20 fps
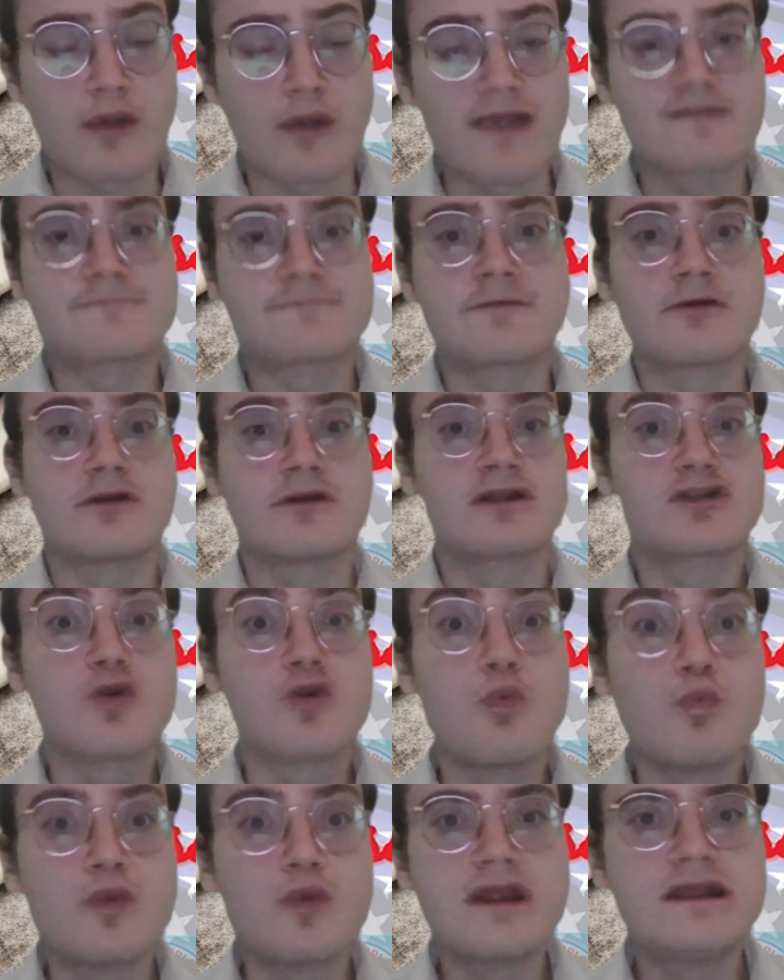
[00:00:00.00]
nice period
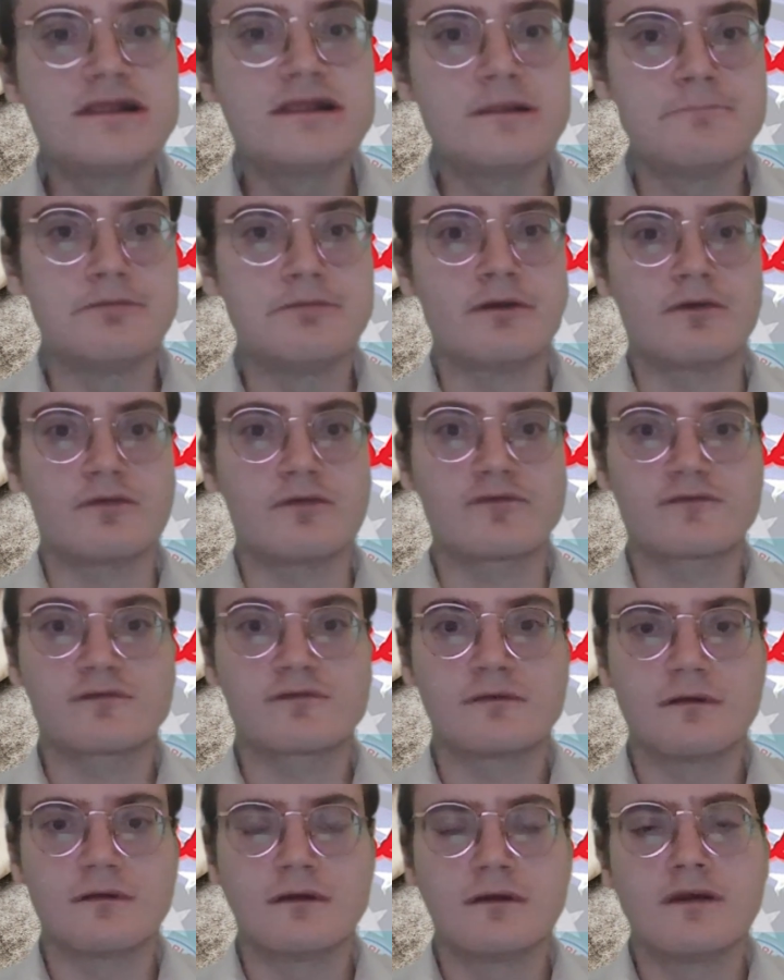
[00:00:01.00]
to read the
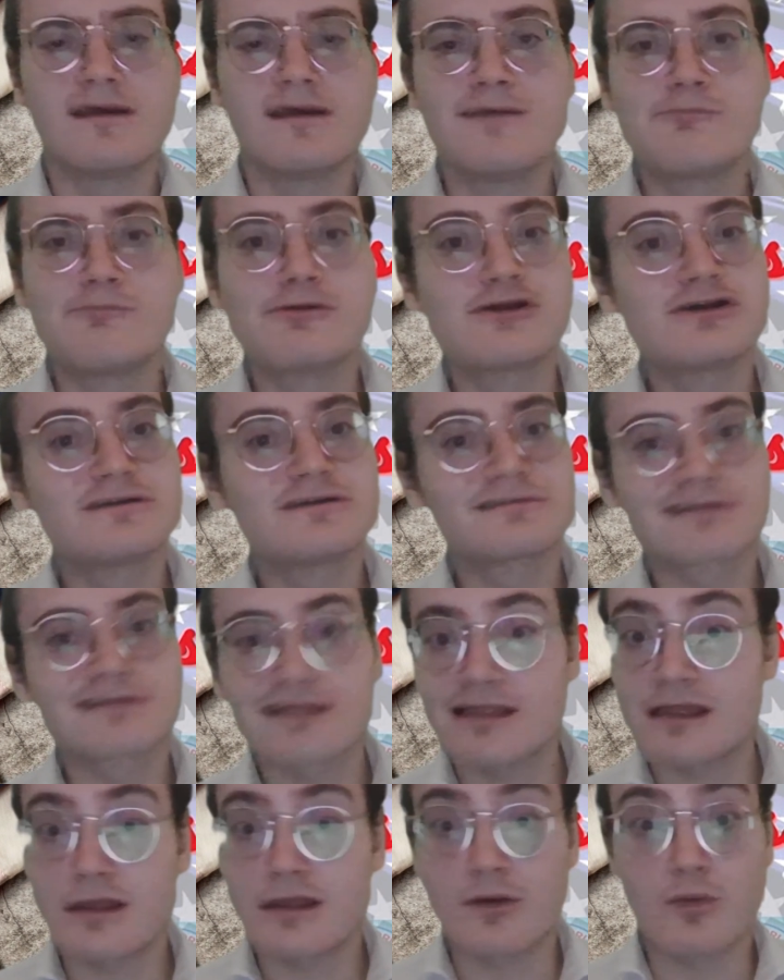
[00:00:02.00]
bills,
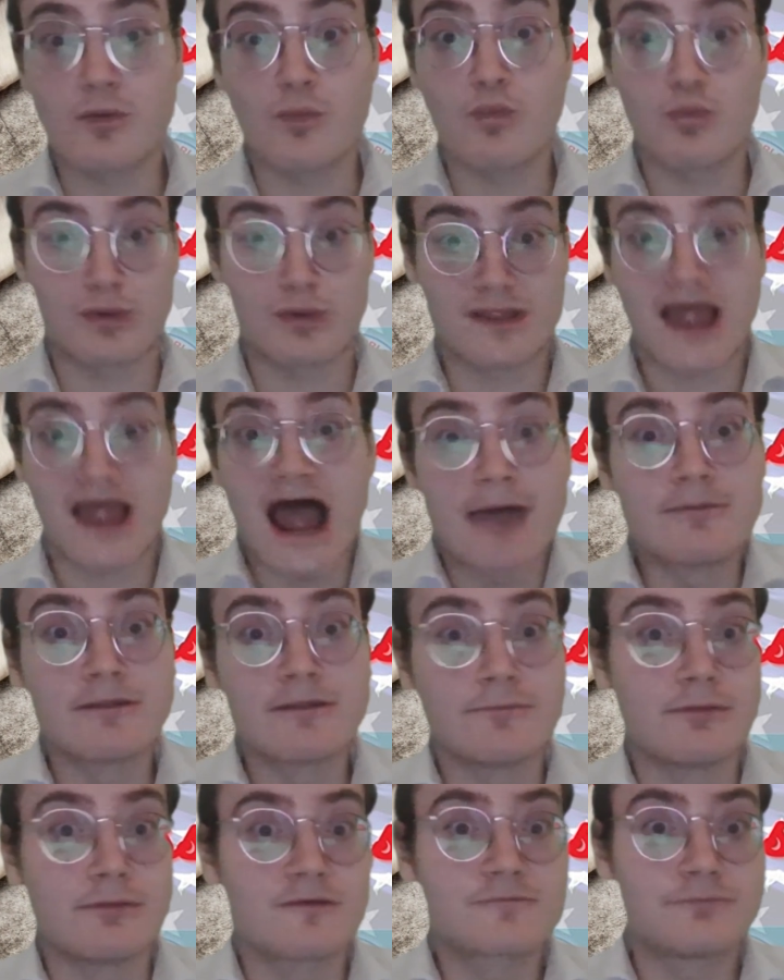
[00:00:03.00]
because the
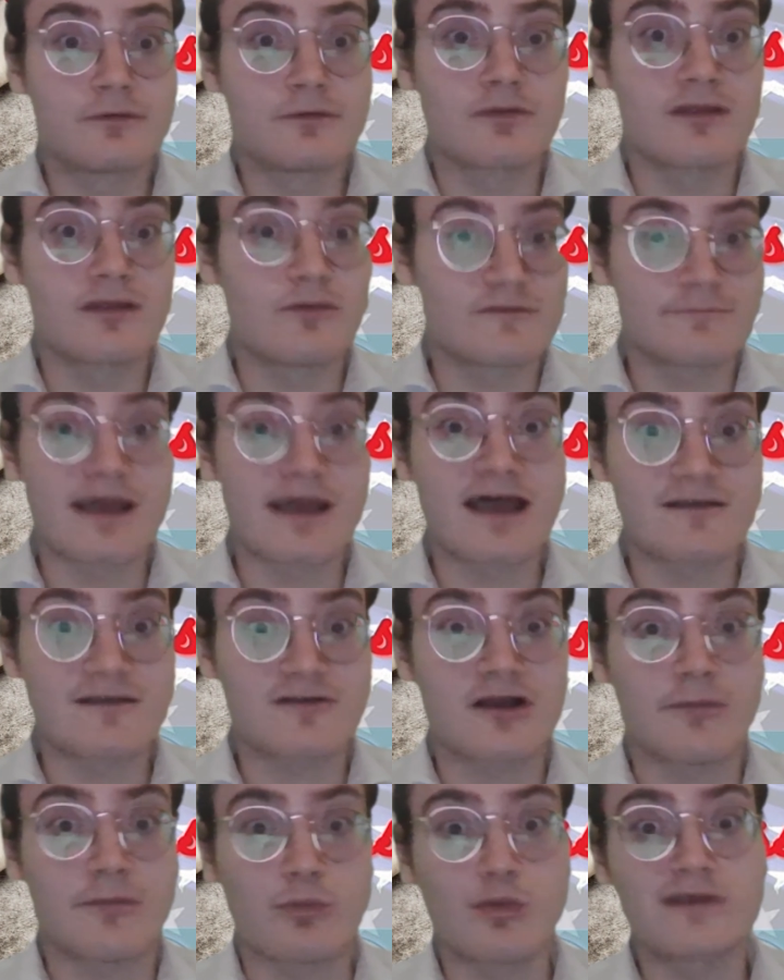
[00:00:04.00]
omnibus bill that was
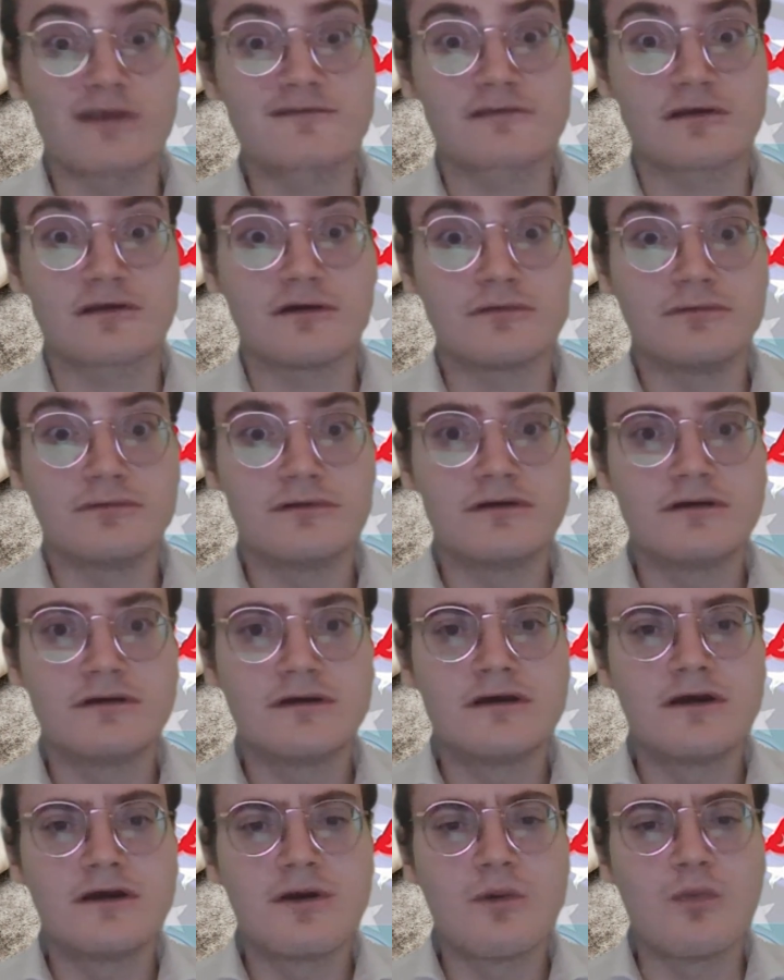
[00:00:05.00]
passed a couple weeks ago
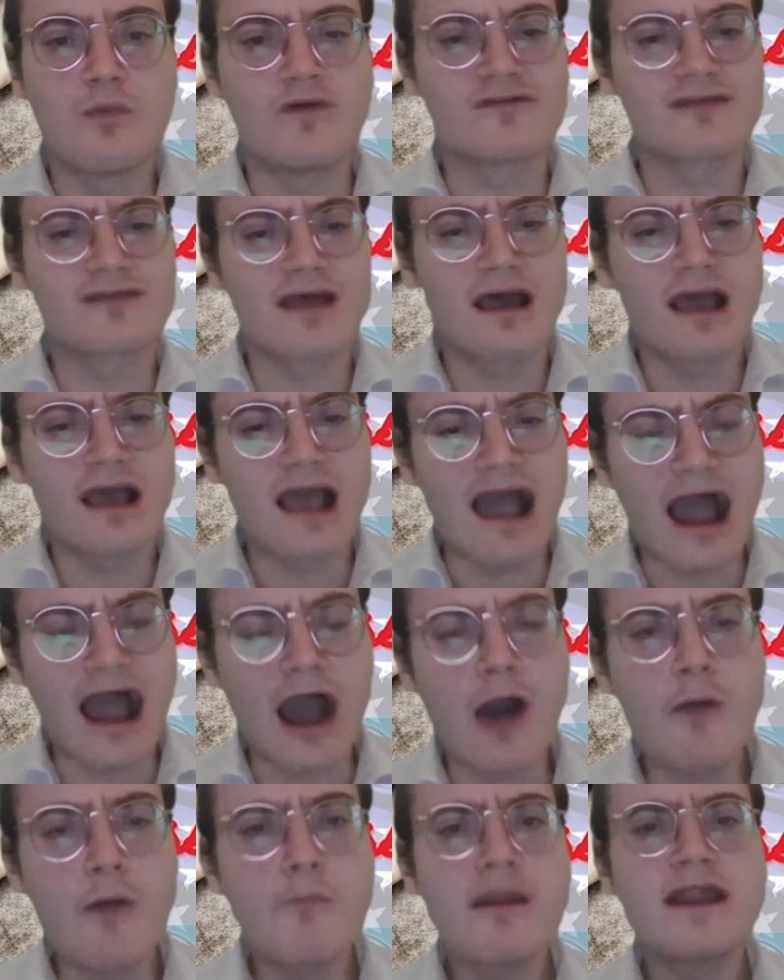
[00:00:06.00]
was
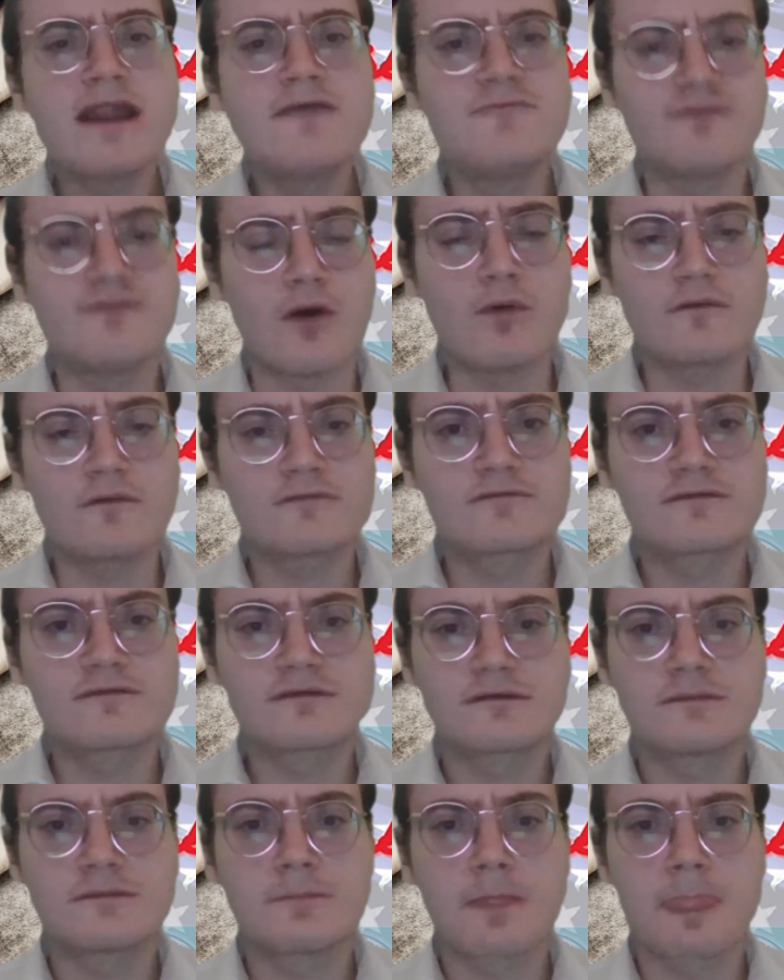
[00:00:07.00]
how many
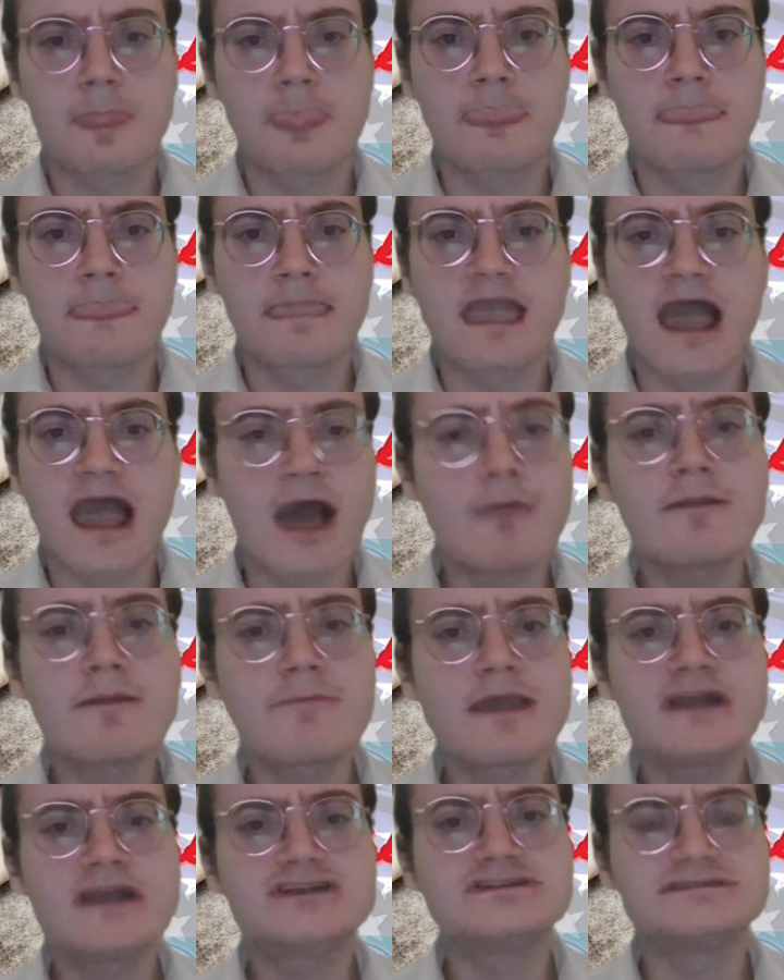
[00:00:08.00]
votes, how
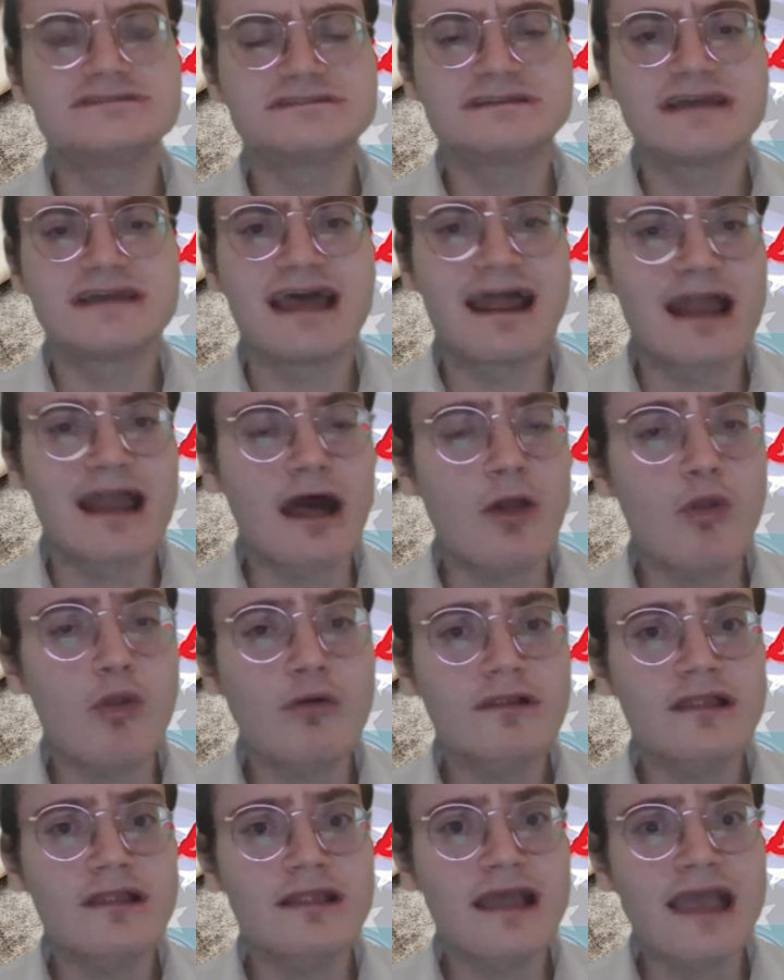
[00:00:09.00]
many pages, and how
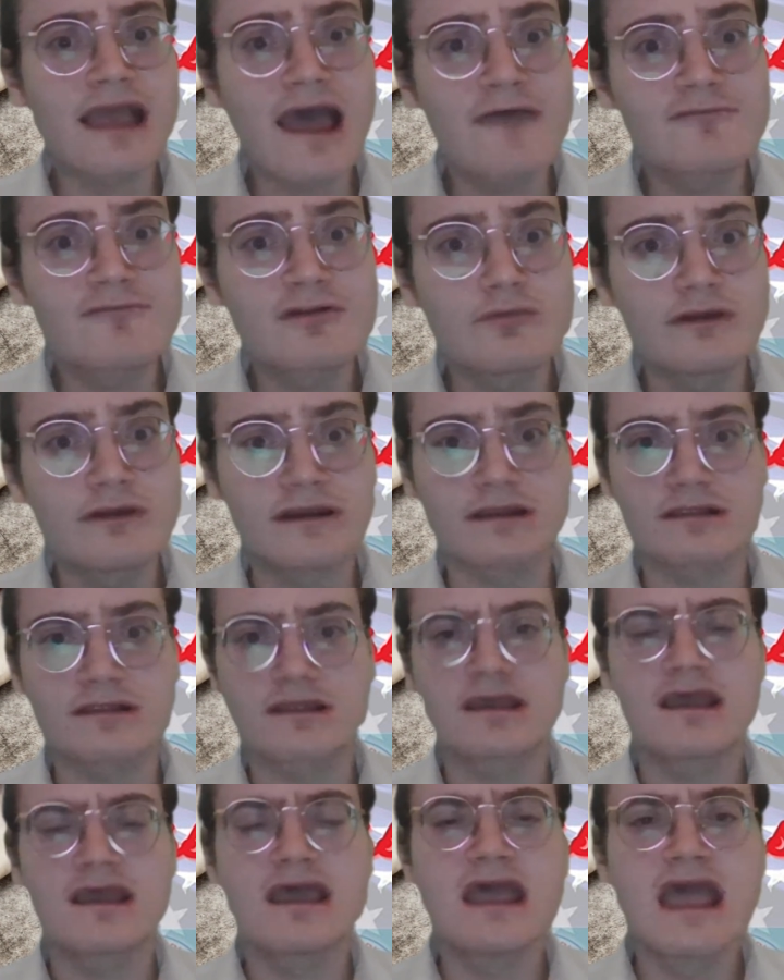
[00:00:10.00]
long did they have to read
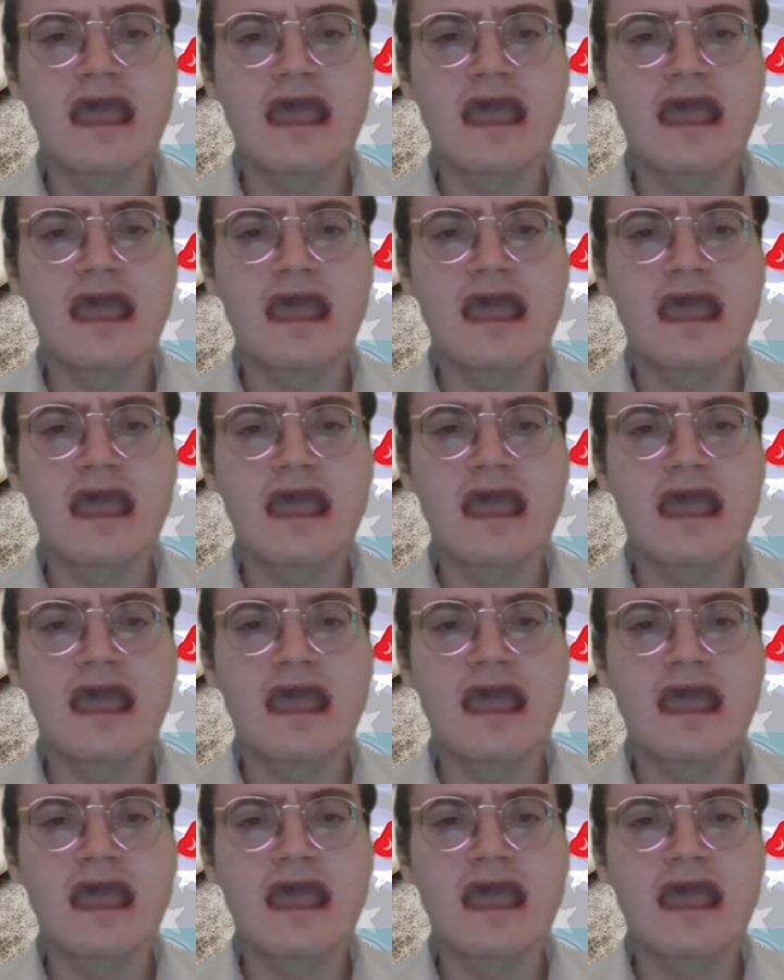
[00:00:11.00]
it?